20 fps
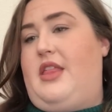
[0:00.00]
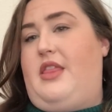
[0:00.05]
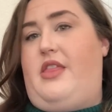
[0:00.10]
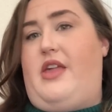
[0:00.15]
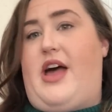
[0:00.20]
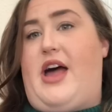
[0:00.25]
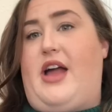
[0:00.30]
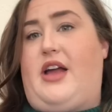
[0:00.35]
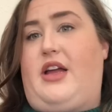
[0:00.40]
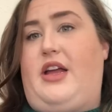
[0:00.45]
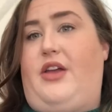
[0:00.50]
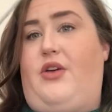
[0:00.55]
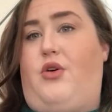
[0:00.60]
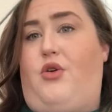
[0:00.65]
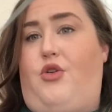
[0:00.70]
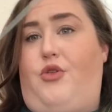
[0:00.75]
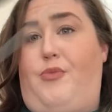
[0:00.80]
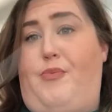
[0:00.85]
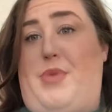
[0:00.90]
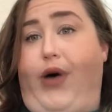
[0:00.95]
that can
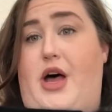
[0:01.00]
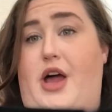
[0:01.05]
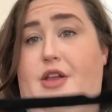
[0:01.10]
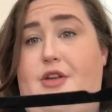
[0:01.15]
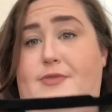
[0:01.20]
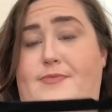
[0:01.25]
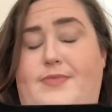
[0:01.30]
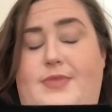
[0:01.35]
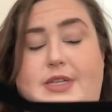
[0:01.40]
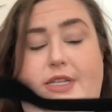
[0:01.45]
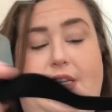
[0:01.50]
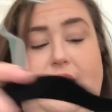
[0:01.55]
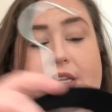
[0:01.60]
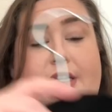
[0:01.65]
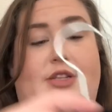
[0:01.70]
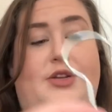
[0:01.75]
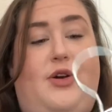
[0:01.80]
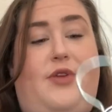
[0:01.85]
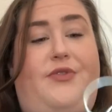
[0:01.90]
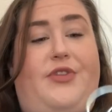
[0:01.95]
hold bottoms.
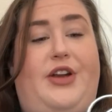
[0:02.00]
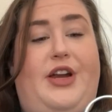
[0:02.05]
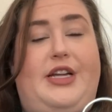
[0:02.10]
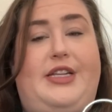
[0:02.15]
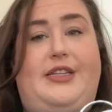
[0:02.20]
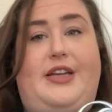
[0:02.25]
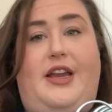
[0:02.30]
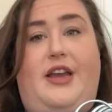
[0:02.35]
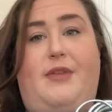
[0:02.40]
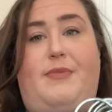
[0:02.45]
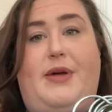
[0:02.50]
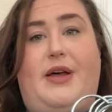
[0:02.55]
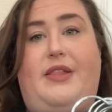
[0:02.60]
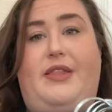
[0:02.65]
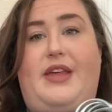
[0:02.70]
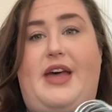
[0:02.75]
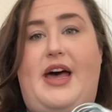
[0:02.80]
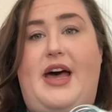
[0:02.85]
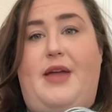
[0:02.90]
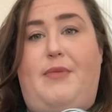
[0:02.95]
So I'm very excited
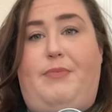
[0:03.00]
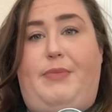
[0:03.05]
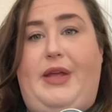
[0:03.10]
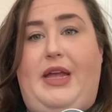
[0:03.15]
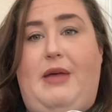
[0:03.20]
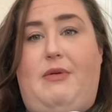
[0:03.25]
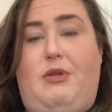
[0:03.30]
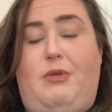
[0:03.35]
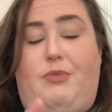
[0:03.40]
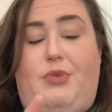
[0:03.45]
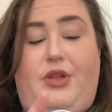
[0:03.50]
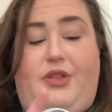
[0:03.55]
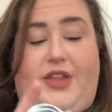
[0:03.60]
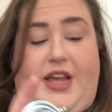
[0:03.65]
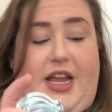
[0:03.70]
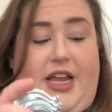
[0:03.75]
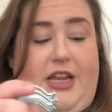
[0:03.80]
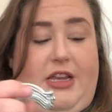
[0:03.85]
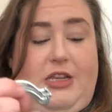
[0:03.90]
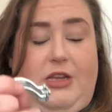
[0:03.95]
about that and being able to put
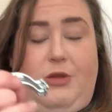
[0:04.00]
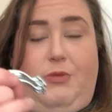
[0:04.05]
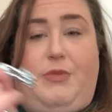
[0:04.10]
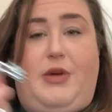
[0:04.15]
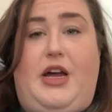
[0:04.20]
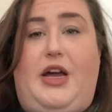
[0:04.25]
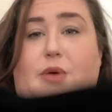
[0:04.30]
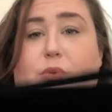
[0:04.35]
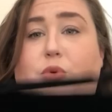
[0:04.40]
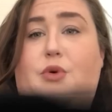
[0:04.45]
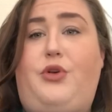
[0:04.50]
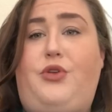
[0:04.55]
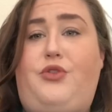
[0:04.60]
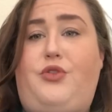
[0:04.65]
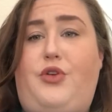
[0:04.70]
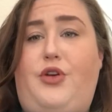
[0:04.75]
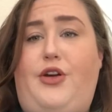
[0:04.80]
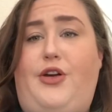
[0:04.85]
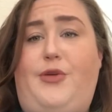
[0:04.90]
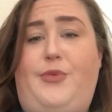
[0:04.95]
that into my
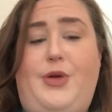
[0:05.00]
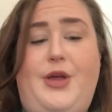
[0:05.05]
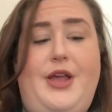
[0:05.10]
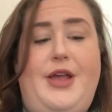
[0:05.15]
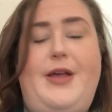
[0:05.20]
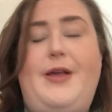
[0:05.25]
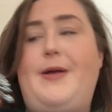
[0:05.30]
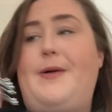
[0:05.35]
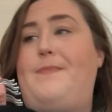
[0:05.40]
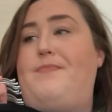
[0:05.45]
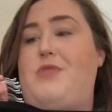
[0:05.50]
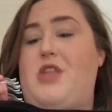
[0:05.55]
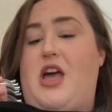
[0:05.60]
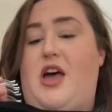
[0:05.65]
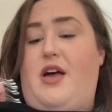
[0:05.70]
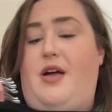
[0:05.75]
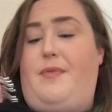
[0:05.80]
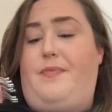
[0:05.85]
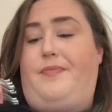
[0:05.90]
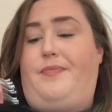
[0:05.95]
wardrobe.
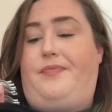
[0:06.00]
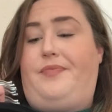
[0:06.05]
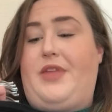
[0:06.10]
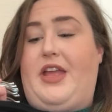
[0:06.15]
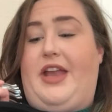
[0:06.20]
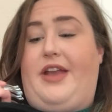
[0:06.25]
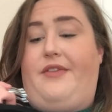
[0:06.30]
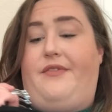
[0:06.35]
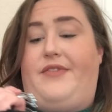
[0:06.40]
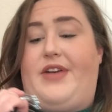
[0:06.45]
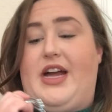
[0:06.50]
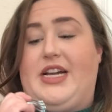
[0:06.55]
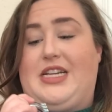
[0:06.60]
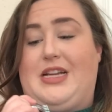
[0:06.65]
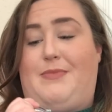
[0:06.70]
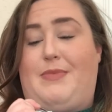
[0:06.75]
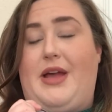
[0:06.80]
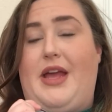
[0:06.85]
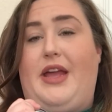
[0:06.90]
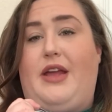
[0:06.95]
And in fact,
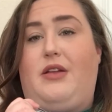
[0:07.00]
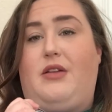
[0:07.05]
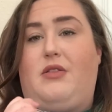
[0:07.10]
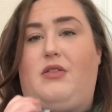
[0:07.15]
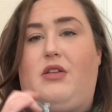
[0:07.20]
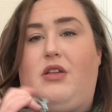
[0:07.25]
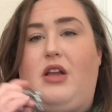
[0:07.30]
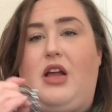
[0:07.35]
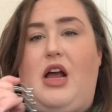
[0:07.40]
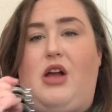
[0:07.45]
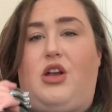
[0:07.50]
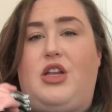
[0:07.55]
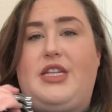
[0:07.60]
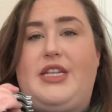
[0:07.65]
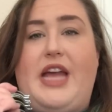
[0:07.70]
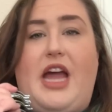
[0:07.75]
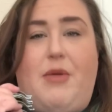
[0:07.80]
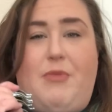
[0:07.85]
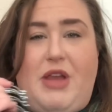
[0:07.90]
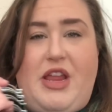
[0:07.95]
I'm gonna
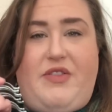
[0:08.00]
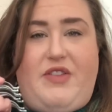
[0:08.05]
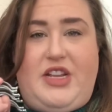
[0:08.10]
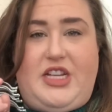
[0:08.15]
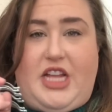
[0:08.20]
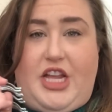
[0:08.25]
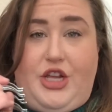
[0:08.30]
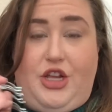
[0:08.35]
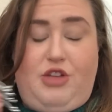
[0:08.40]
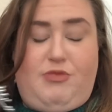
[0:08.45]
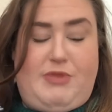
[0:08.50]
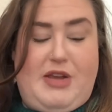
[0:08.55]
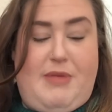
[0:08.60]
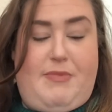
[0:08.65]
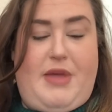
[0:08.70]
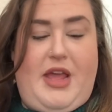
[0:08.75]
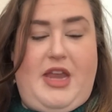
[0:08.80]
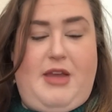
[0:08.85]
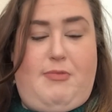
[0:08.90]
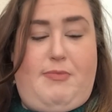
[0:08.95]
see how many of these I use, but I
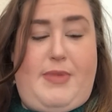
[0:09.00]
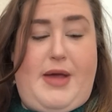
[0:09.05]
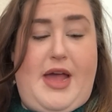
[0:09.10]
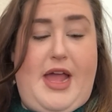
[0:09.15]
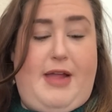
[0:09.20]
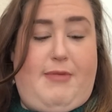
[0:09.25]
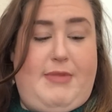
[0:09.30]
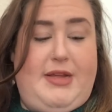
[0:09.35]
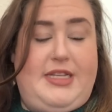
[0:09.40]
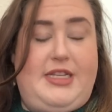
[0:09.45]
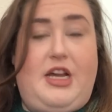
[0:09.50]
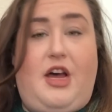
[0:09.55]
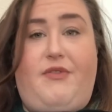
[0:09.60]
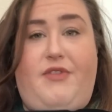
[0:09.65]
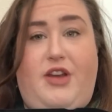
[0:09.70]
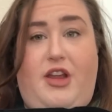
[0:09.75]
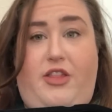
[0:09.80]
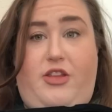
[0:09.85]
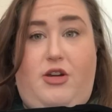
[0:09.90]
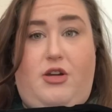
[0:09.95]
might end up buying myself
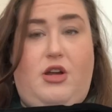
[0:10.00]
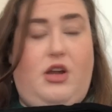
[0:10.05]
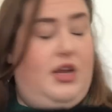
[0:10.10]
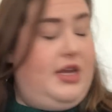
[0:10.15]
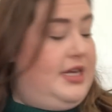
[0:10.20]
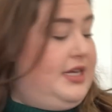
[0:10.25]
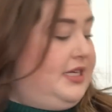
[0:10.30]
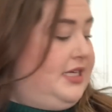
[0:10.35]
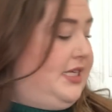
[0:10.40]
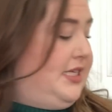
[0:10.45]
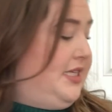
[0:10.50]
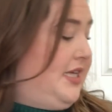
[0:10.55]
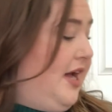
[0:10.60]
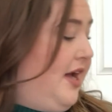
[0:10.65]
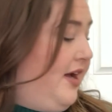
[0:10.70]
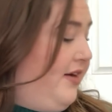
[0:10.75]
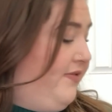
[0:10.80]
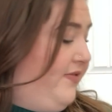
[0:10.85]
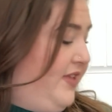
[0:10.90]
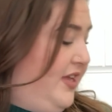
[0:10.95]
another set
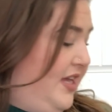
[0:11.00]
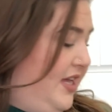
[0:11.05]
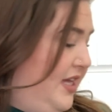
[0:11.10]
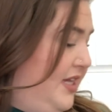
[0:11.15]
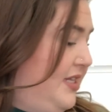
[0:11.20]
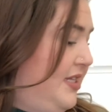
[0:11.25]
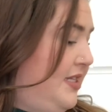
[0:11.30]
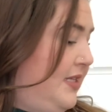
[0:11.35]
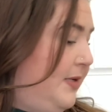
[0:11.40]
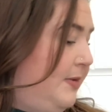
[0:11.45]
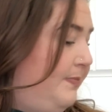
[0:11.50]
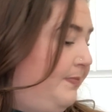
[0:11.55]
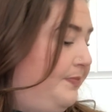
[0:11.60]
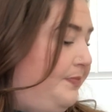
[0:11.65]
of these.